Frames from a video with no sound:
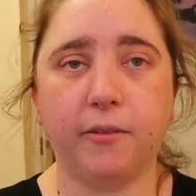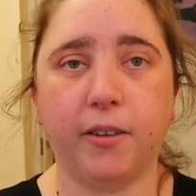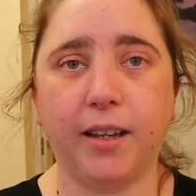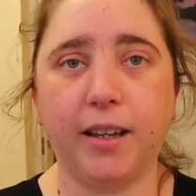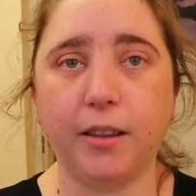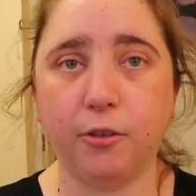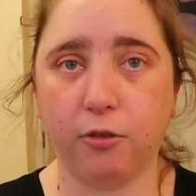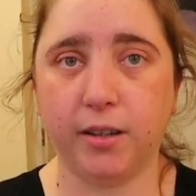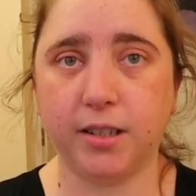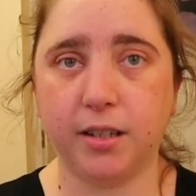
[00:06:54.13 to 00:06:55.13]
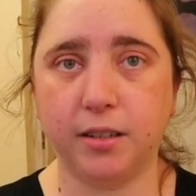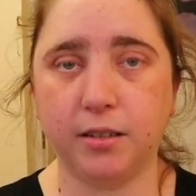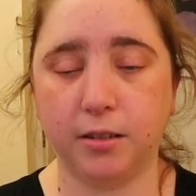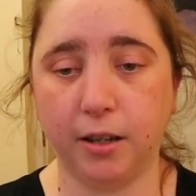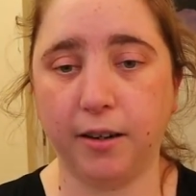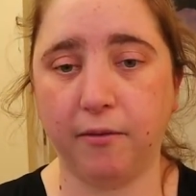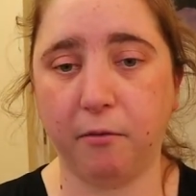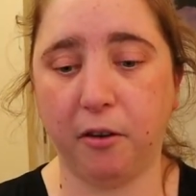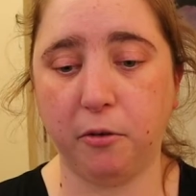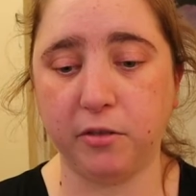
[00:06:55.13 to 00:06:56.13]
if I can get the dress done and
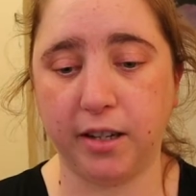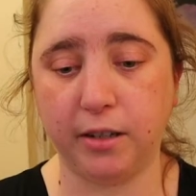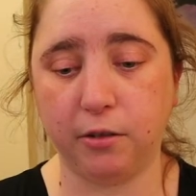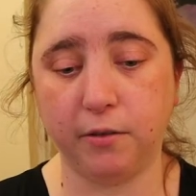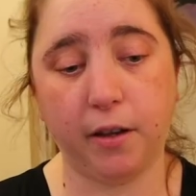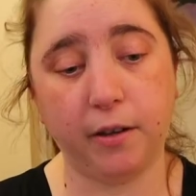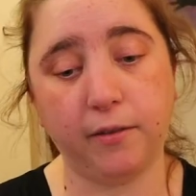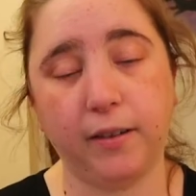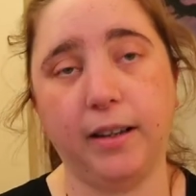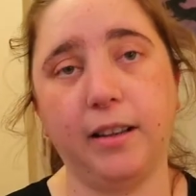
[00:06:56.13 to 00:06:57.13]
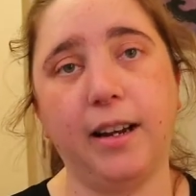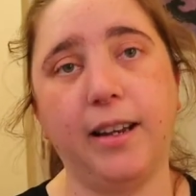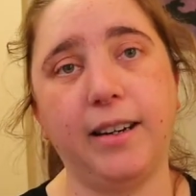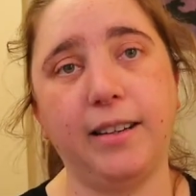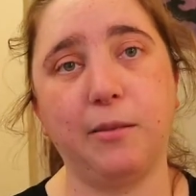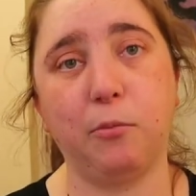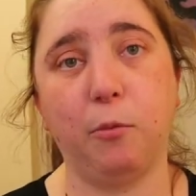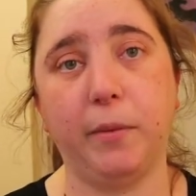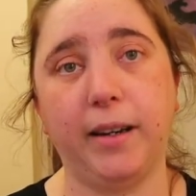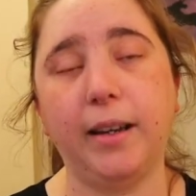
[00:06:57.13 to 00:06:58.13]
photo sent off, hopefully the ladies
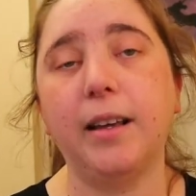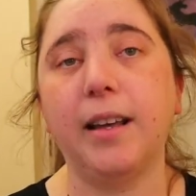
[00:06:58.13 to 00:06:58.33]
will be